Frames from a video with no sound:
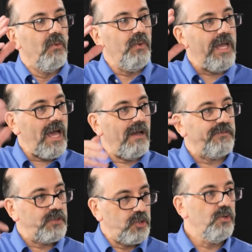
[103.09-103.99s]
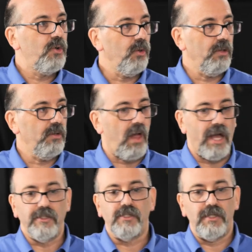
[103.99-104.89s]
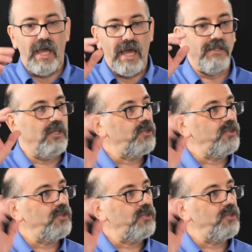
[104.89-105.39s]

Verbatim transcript: we have two cooler lines, and the